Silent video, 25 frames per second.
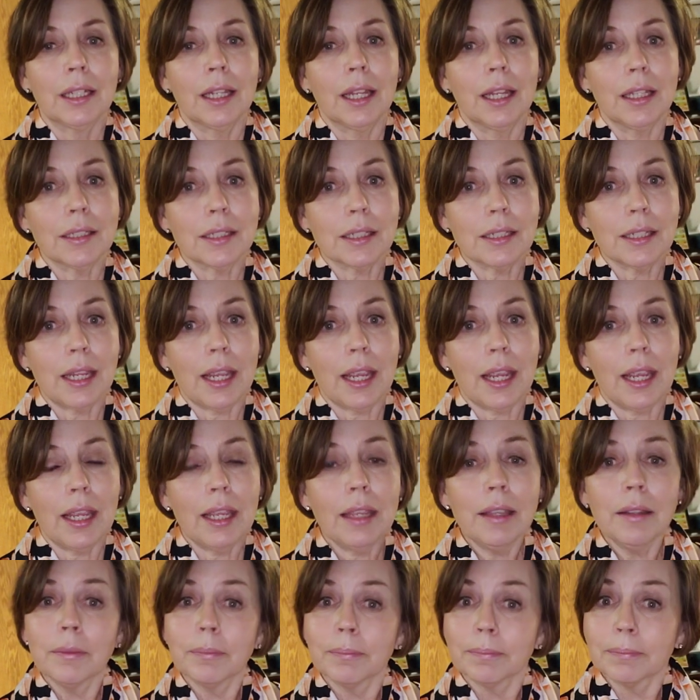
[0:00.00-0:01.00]
And
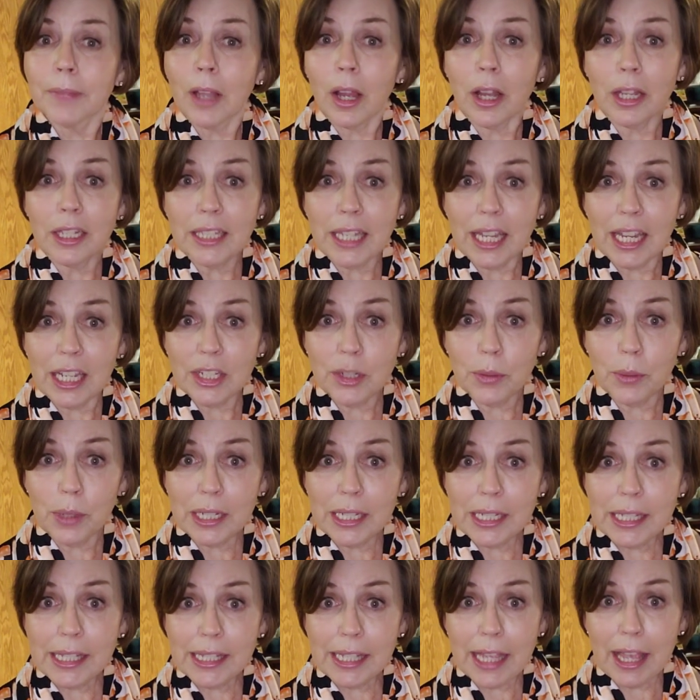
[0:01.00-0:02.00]
today, on day
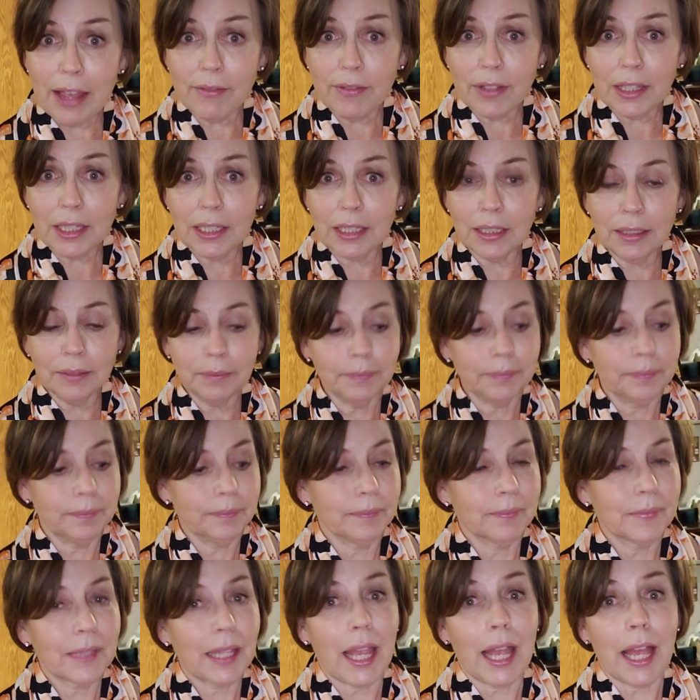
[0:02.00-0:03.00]
27,
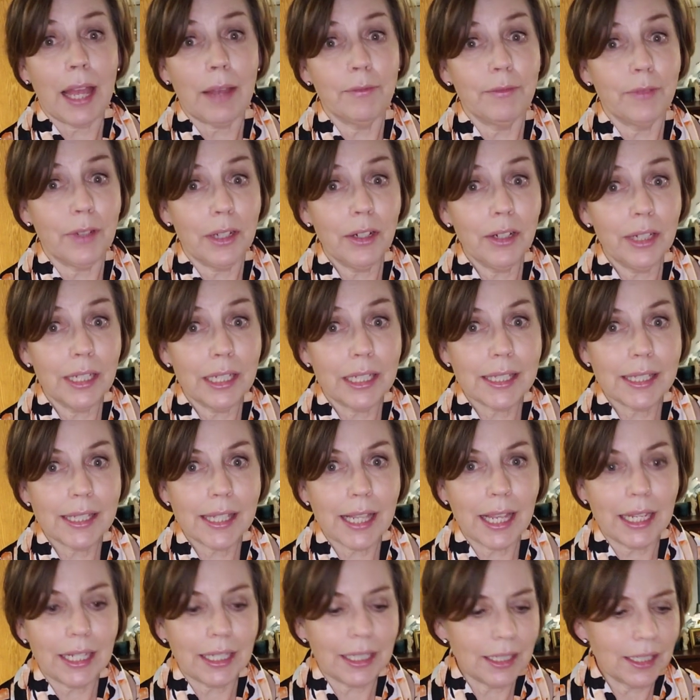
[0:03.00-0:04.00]
I'm very
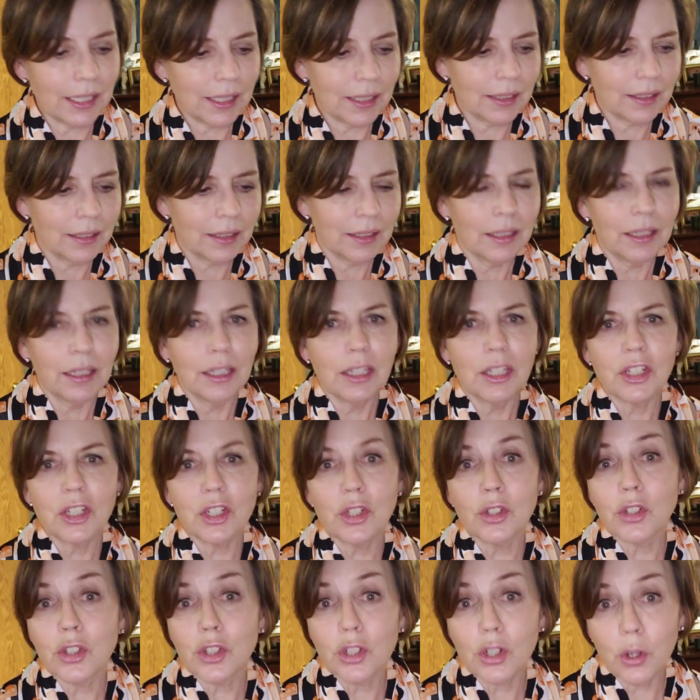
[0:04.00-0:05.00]
excited
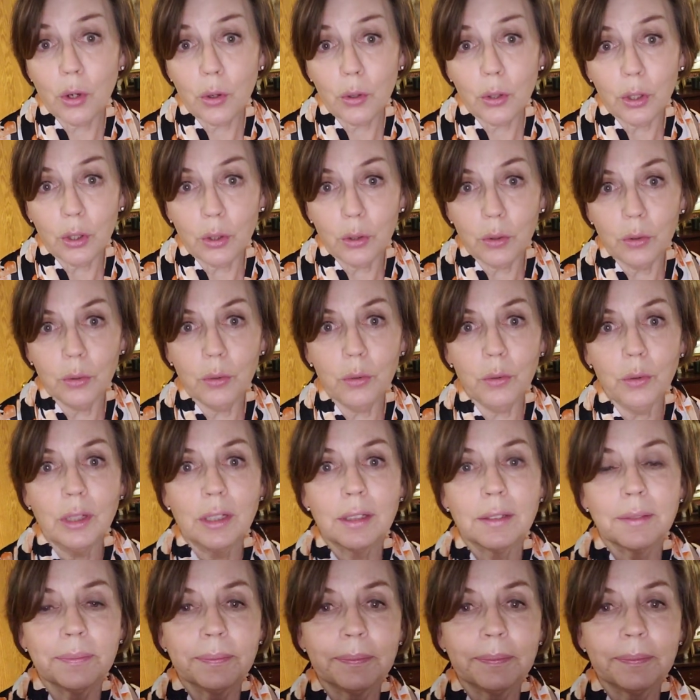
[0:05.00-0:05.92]
to show you